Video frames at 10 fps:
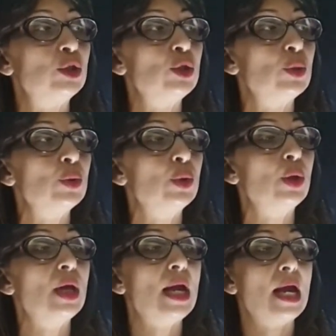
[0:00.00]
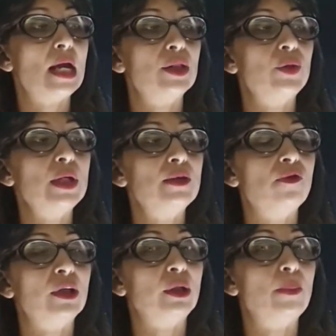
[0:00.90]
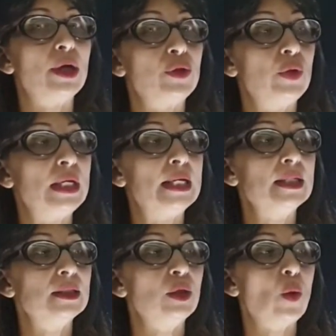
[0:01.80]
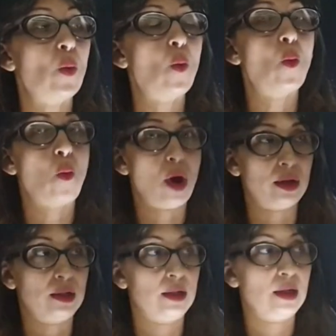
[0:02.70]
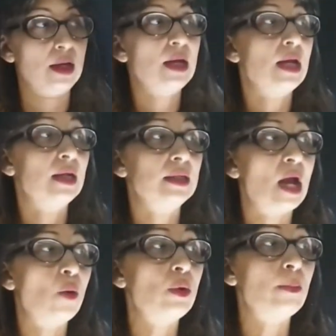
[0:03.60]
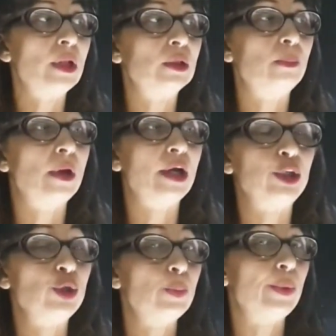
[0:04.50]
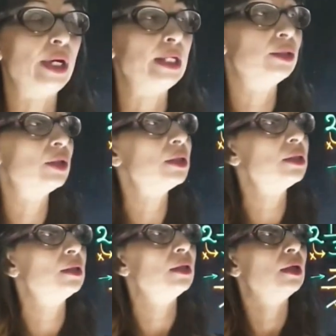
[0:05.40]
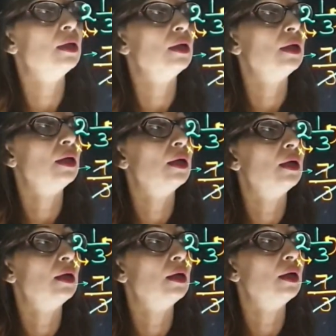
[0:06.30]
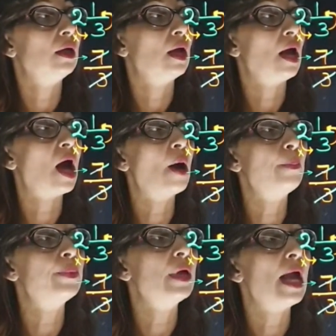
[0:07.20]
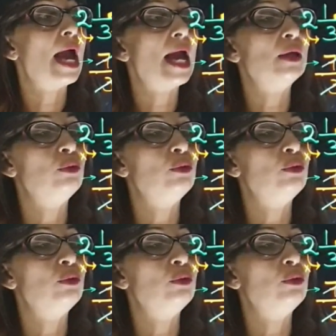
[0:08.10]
2, and 3 divided by 3 is 1. Now we multiply numerators up and we